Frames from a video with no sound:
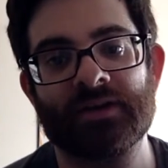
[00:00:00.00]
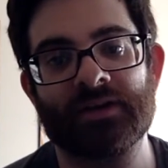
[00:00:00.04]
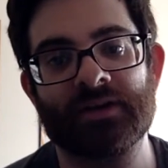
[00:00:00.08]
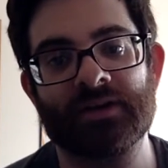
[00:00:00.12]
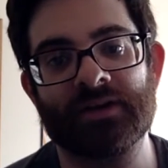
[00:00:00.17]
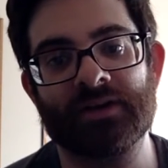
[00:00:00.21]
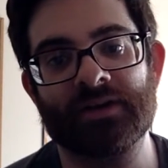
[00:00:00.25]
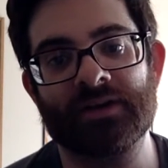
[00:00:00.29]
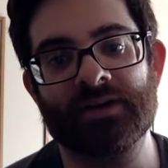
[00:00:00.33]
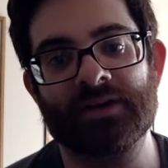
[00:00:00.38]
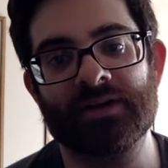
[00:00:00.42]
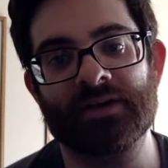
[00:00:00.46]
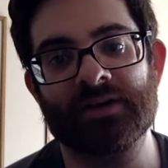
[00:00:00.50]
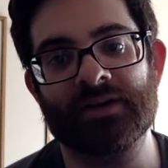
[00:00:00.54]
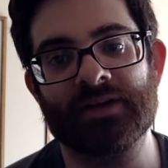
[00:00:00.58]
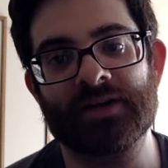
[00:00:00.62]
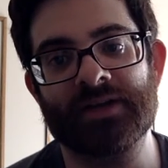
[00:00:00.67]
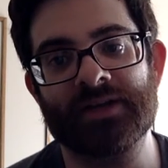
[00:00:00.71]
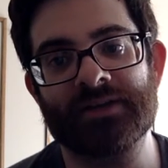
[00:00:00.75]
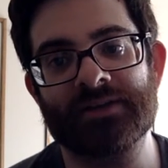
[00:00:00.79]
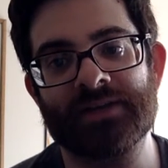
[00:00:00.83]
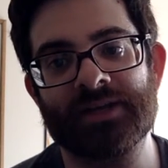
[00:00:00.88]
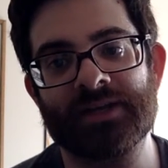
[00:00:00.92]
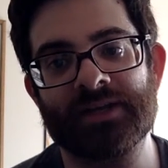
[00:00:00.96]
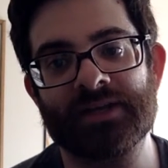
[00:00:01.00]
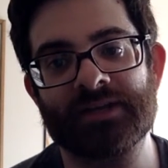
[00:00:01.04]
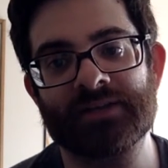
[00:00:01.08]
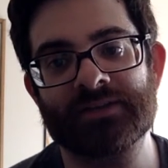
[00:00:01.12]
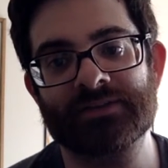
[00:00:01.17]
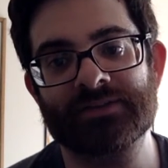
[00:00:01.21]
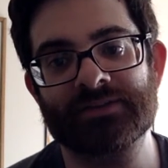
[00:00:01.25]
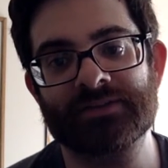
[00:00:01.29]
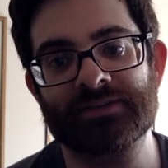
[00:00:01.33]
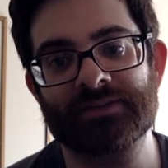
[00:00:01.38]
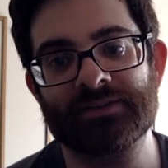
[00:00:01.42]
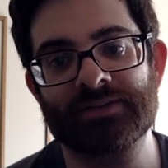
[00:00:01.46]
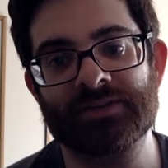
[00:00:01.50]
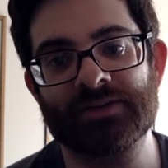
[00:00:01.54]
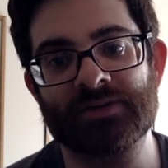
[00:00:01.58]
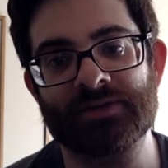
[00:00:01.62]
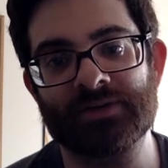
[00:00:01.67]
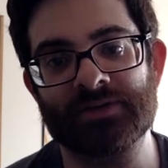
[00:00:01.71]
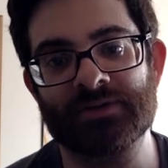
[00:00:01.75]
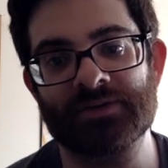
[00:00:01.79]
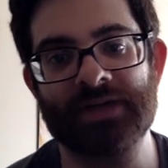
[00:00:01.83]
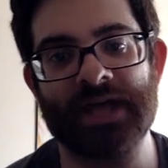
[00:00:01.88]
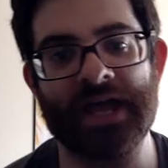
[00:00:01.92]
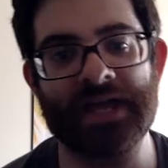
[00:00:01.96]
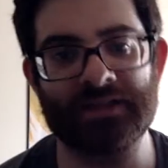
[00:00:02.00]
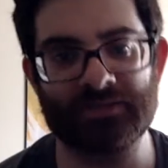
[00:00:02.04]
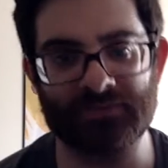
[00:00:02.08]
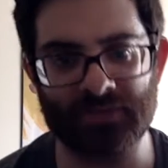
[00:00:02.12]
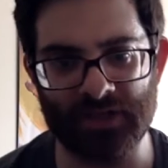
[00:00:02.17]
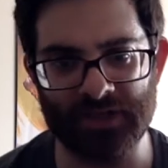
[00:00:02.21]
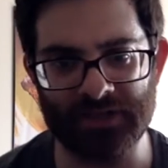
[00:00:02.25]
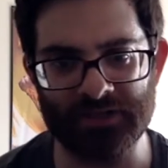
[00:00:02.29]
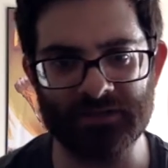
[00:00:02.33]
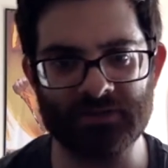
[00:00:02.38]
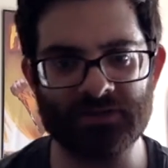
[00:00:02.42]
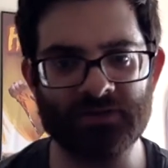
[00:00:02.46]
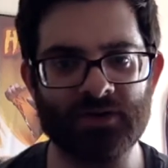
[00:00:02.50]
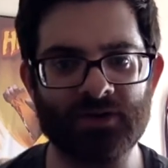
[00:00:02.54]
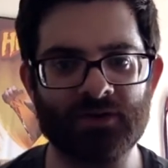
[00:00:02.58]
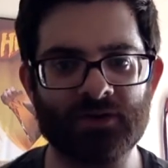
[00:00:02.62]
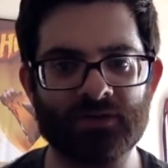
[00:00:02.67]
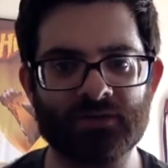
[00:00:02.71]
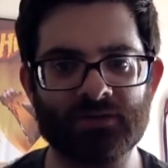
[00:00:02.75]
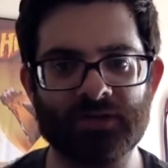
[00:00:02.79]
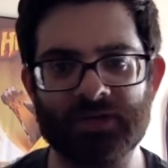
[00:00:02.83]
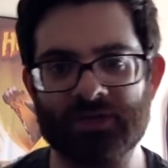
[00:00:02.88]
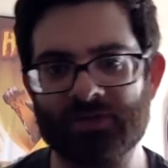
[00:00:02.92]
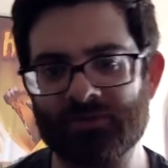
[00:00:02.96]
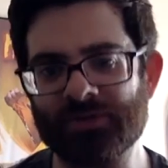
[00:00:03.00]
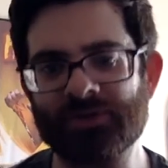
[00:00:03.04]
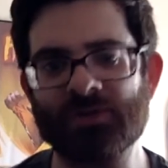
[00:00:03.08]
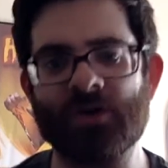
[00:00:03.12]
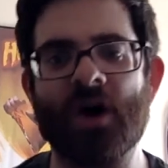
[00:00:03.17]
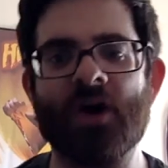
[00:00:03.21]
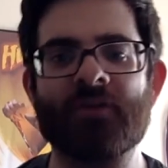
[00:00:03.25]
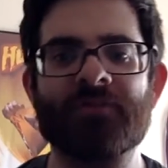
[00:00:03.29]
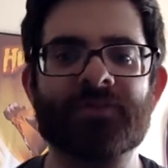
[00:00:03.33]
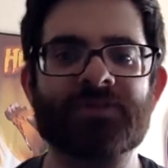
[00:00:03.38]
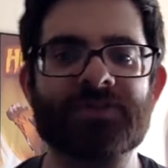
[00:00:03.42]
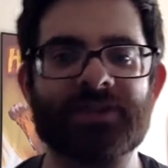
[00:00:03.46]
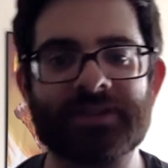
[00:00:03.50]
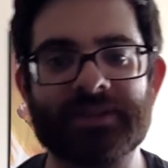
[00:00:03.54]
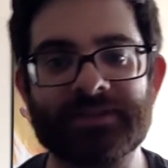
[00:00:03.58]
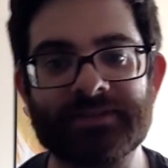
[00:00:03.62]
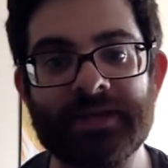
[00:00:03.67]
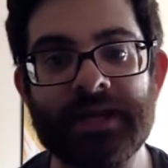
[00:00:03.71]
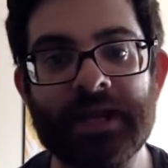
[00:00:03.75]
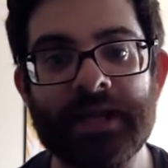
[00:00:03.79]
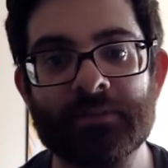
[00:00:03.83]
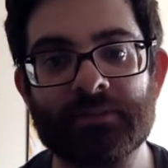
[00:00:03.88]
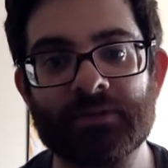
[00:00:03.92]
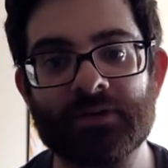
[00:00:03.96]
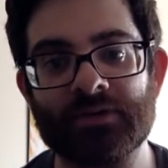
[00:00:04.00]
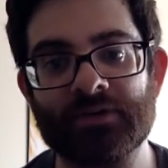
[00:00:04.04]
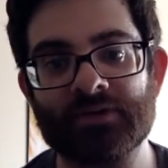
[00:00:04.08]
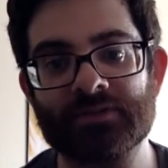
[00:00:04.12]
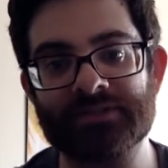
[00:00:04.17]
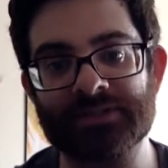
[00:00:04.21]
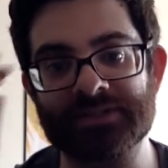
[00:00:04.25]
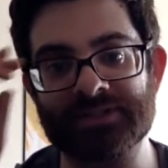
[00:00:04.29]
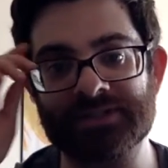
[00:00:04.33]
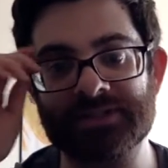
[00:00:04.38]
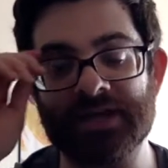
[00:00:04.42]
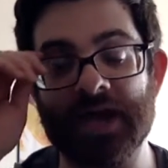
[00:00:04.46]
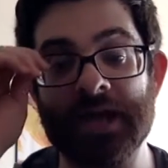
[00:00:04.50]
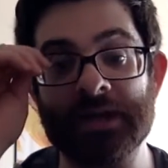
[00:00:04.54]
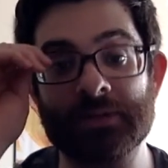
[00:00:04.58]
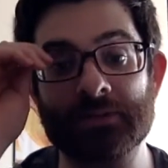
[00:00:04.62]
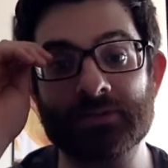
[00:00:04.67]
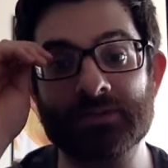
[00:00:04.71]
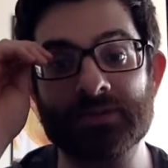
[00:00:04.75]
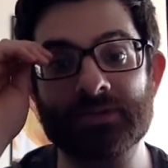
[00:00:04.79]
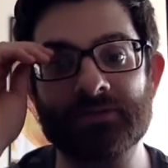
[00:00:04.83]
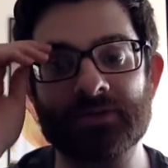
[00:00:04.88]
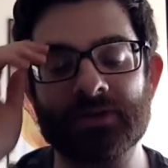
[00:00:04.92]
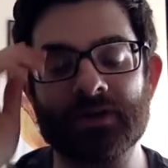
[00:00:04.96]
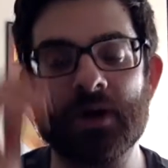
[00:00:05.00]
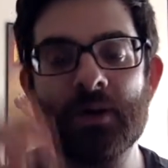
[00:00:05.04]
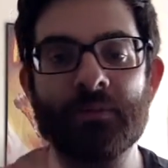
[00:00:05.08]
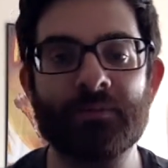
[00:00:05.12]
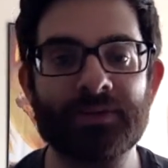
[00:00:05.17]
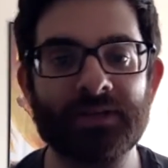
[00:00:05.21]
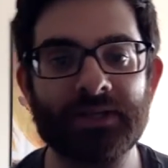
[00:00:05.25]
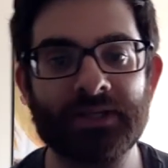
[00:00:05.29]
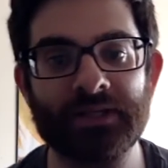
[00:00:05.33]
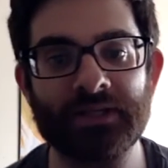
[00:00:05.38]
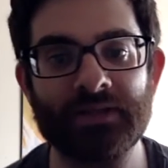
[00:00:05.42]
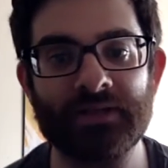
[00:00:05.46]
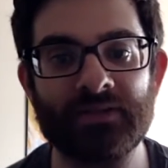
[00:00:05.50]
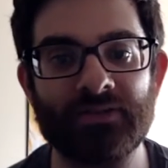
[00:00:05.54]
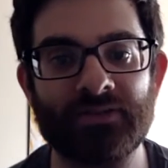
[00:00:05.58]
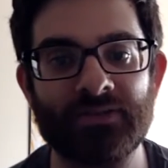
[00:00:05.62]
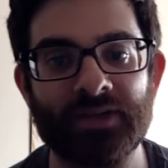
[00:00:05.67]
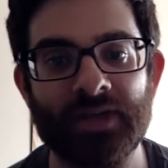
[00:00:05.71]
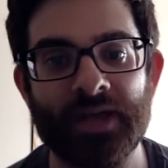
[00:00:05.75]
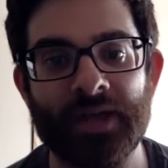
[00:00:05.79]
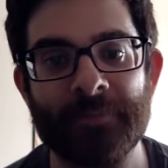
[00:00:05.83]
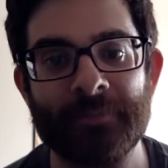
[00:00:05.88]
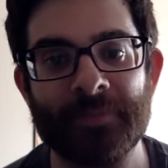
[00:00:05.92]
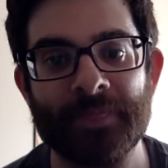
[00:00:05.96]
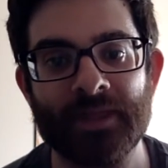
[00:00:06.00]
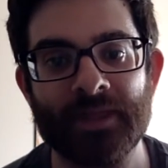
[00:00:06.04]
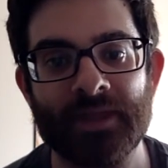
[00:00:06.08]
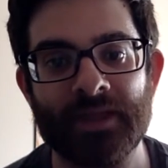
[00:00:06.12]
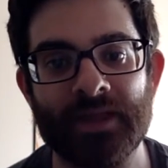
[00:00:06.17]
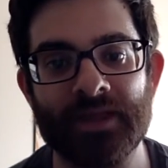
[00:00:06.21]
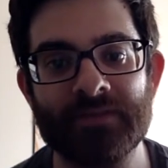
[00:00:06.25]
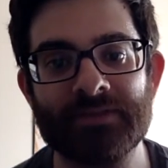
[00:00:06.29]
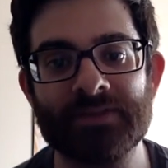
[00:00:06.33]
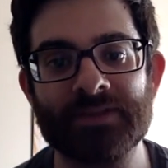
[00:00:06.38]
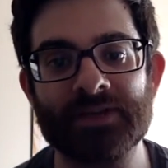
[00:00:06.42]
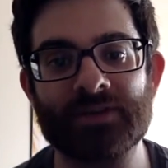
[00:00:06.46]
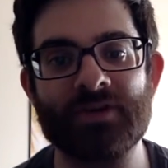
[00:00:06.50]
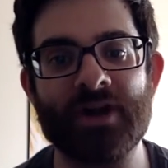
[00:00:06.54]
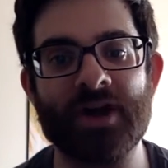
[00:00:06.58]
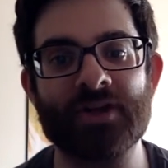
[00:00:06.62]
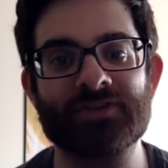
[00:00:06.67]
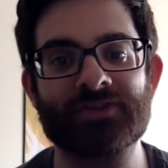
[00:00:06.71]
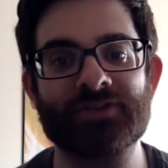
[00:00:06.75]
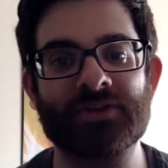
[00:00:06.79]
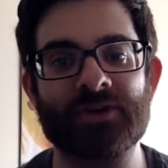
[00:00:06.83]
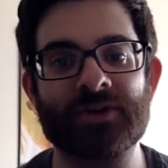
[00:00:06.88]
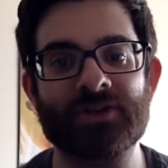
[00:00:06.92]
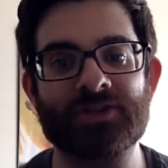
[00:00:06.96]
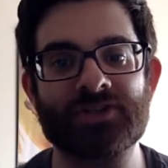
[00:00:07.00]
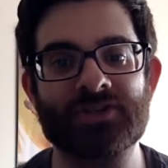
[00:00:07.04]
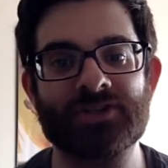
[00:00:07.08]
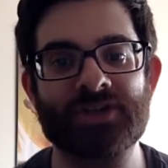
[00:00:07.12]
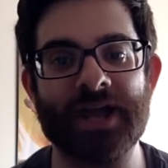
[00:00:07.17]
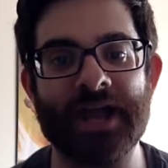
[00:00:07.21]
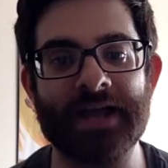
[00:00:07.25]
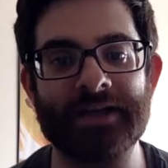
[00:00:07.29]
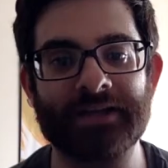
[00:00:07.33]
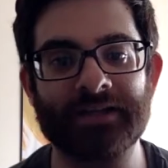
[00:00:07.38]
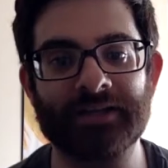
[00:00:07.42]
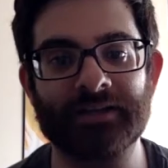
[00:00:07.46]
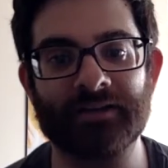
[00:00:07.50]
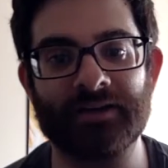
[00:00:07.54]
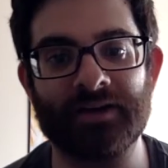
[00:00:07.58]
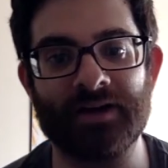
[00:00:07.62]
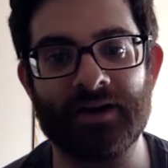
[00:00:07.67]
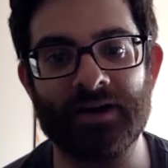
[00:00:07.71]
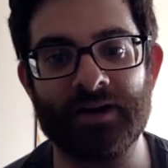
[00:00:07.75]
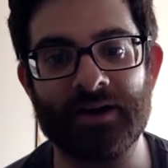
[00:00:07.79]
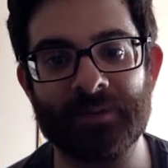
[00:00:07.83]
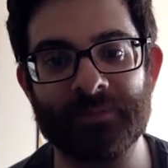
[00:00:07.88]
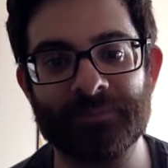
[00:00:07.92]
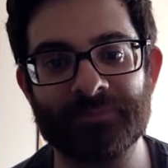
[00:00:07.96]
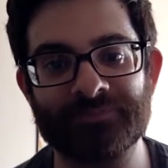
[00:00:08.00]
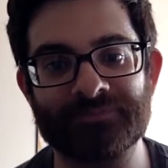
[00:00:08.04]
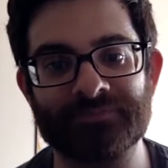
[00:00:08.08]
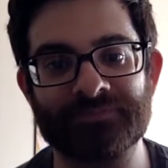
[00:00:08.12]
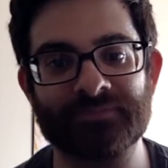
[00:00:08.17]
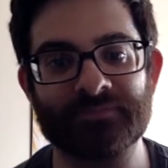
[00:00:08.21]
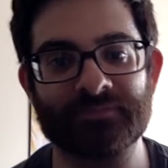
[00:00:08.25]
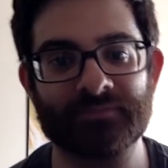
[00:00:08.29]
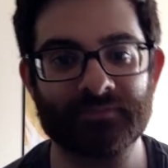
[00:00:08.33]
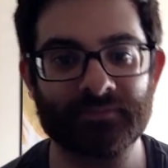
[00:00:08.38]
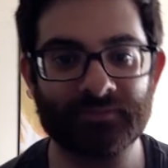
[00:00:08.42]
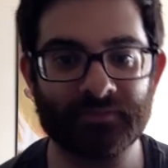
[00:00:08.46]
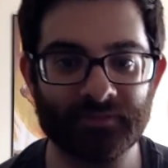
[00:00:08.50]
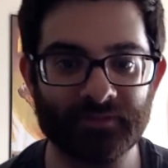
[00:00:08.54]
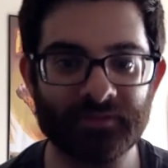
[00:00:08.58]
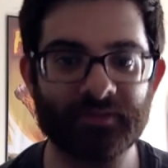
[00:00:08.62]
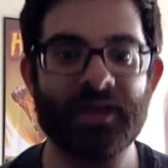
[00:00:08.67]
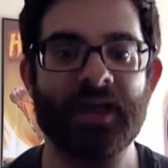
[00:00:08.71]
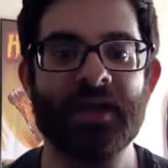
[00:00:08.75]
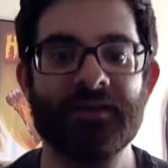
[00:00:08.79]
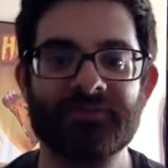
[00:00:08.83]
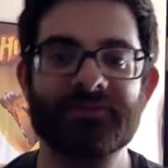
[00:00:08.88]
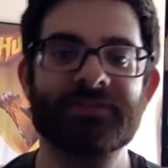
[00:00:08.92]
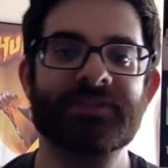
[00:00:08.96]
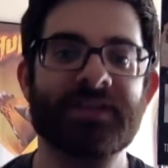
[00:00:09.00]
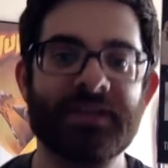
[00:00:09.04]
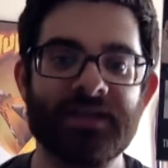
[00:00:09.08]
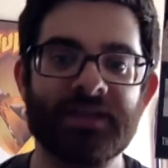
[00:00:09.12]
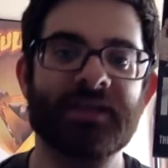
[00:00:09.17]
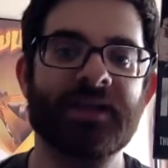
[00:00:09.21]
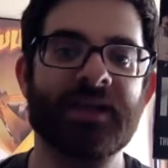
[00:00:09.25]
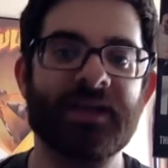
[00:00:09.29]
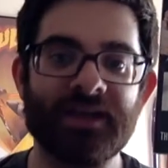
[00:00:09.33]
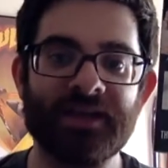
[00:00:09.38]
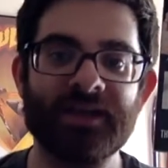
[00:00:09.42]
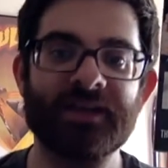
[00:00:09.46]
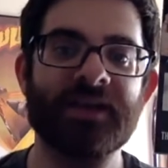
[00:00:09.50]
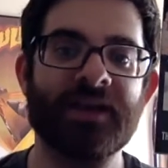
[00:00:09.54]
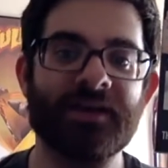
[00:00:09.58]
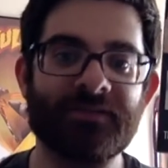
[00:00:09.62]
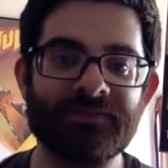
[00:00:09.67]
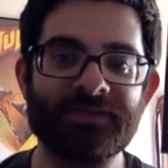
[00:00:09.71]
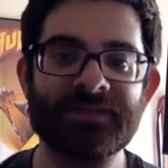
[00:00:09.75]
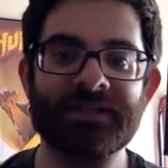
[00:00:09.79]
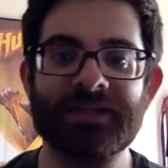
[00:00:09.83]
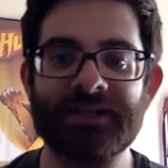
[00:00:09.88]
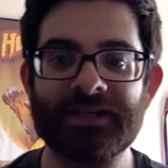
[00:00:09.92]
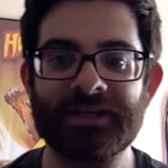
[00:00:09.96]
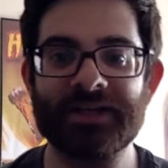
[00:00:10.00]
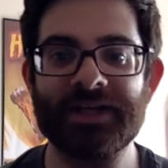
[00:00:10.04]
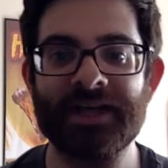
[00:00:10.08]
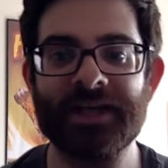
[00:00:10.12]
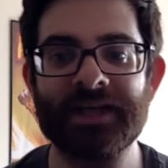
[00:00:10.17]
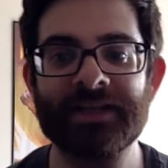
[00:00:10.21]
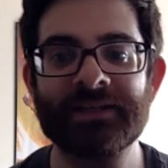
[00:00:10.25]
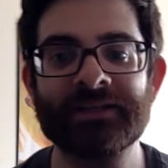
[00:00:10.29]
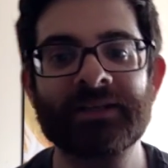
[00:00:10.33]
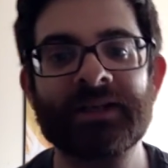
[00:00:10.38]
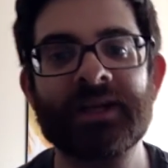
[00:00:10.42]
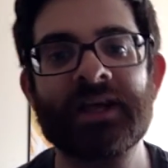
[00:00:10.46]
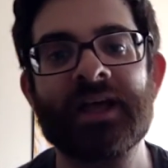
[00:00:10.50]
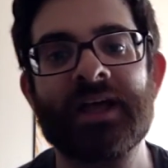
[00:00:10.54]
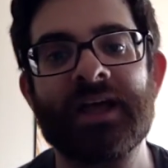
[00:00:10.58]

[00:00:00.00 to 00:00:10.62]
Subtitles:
And then, you know, he had, like, you know, like 3 offers on the table to sign with different companies. And then the crowd started chanting FTNA, FTNA.